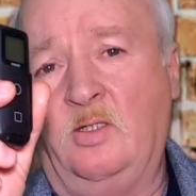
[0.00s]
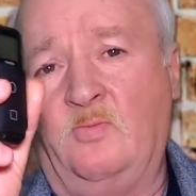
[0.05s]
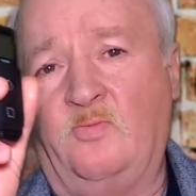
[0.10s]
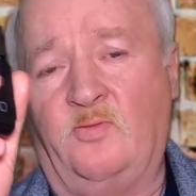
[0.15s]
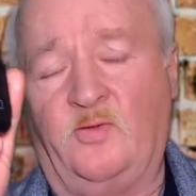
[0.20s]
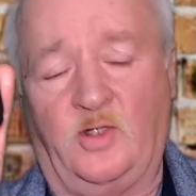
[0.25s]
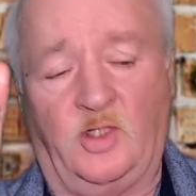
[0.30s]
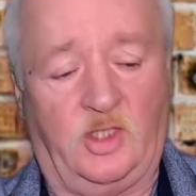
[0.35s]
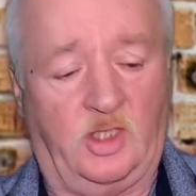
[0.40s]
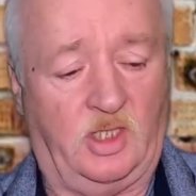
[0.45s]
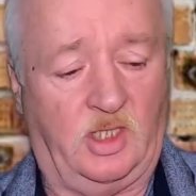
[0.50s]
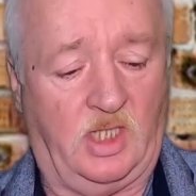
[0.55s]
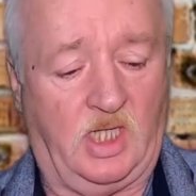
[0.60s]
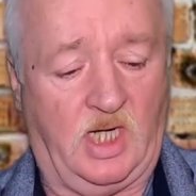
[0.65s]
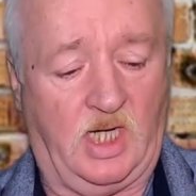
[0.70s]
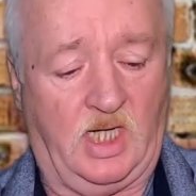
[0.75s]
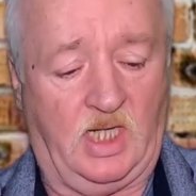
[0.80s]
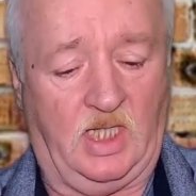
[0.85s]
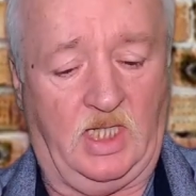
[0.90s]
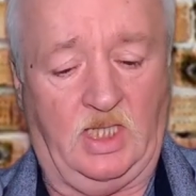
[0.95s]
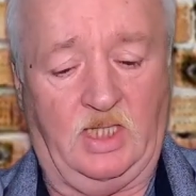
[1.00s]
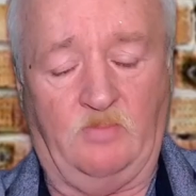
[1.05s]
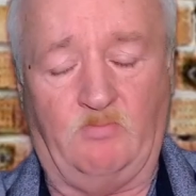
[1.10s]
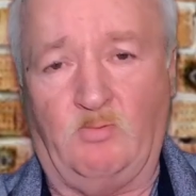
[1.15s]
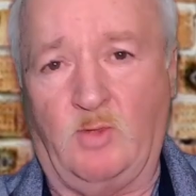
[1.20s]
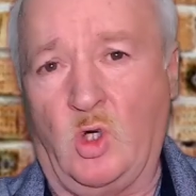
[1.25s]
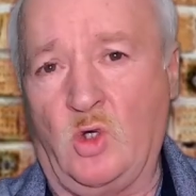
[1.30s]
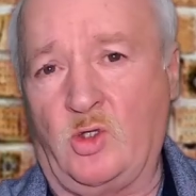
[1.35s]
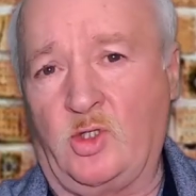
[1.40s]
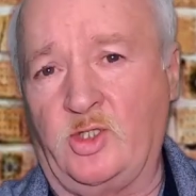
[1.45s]
for
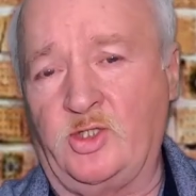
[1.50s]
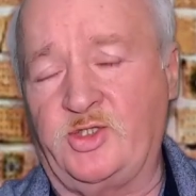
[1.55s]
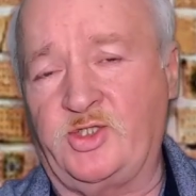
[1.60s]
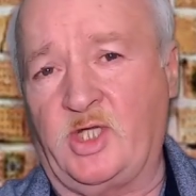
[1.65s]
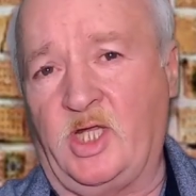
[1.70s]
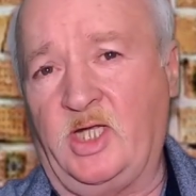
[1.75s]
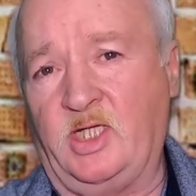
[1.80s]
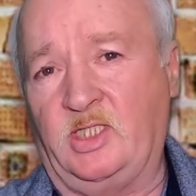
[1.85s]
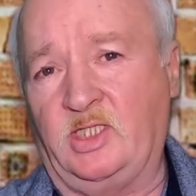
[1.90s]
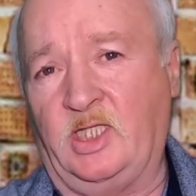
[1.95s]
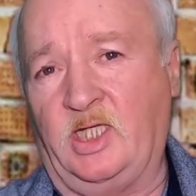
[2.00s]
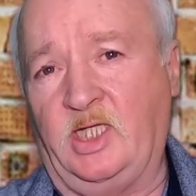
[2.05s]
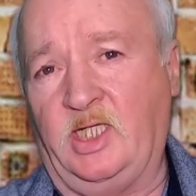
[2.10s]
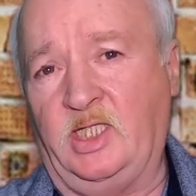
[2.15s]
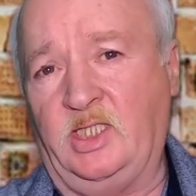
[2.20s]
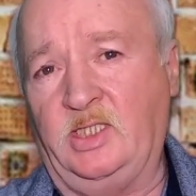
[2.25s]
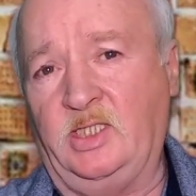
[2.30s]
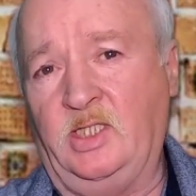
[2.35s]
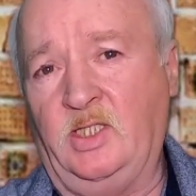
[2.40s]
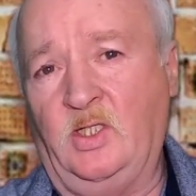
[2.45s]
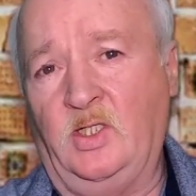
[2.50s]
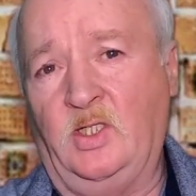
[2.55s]
motorcycling,